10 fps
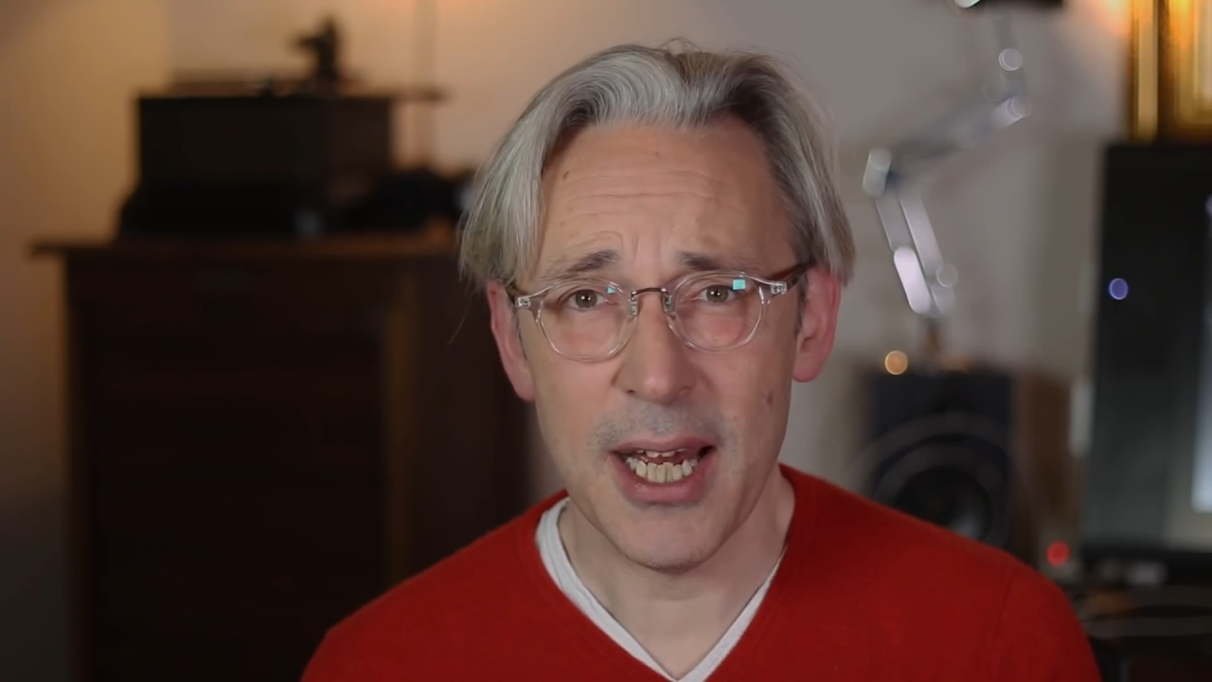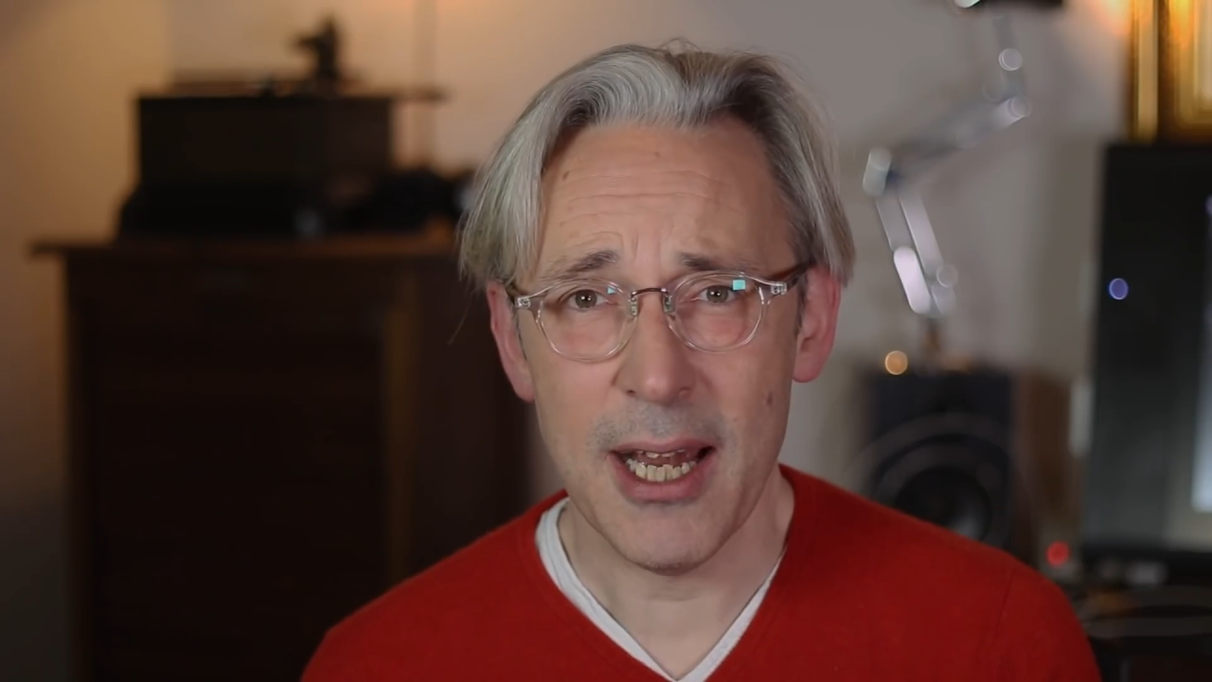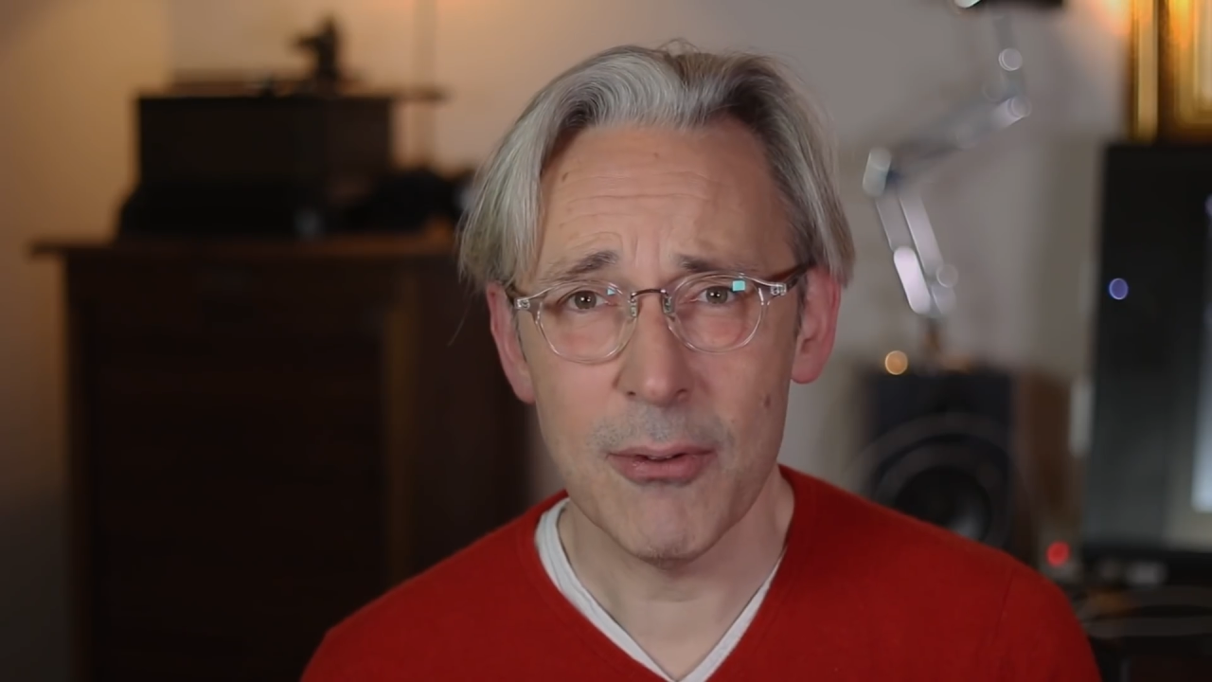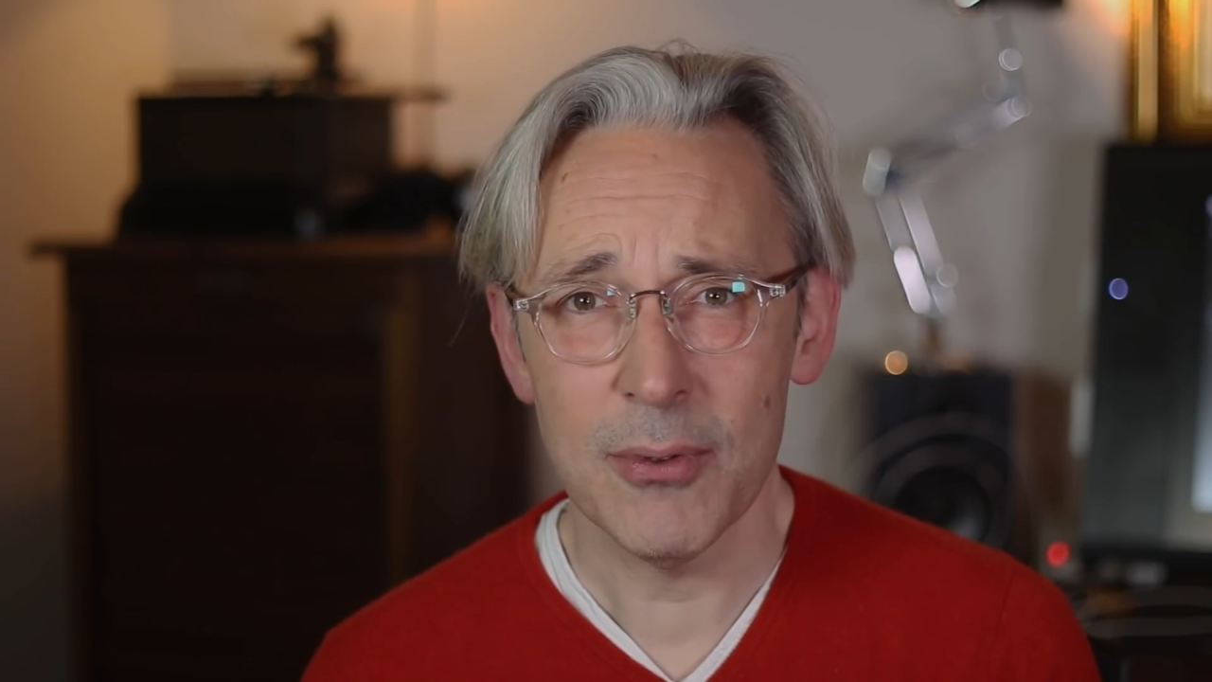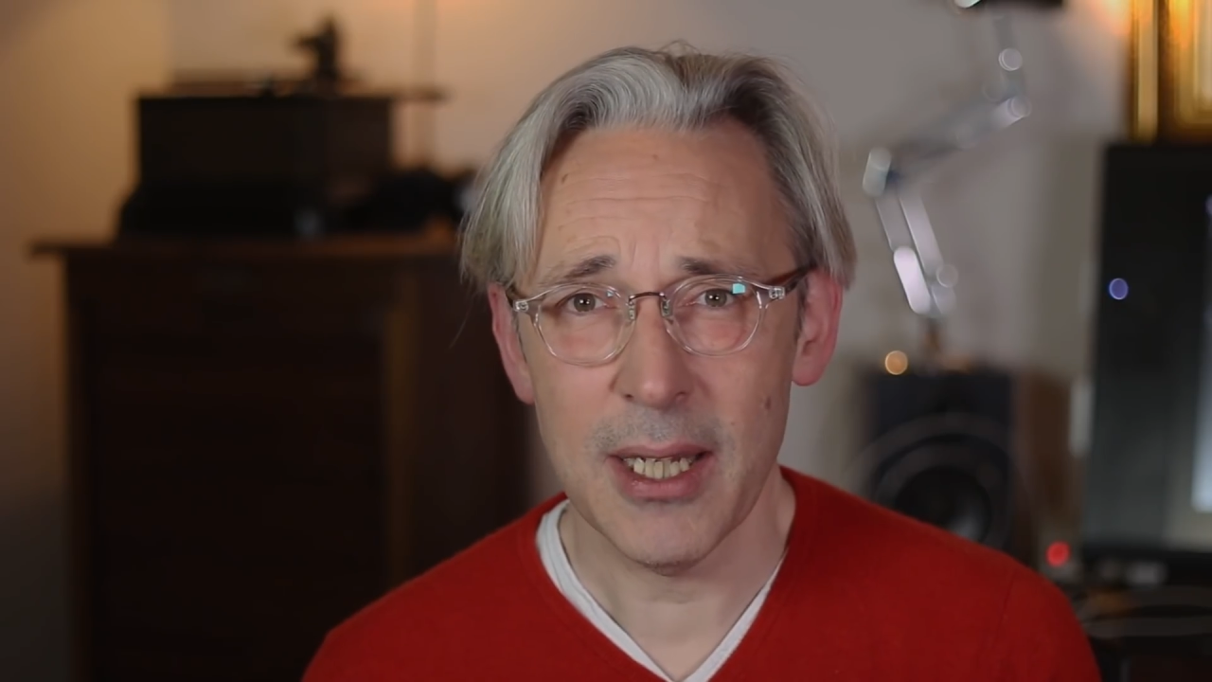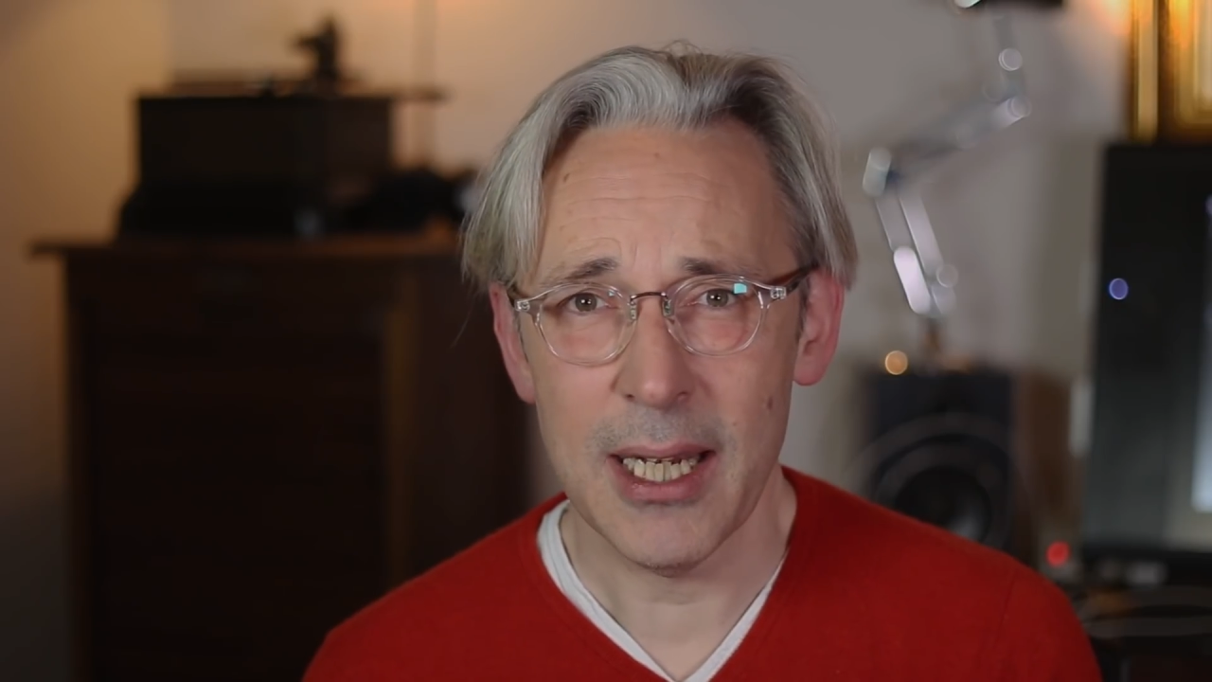town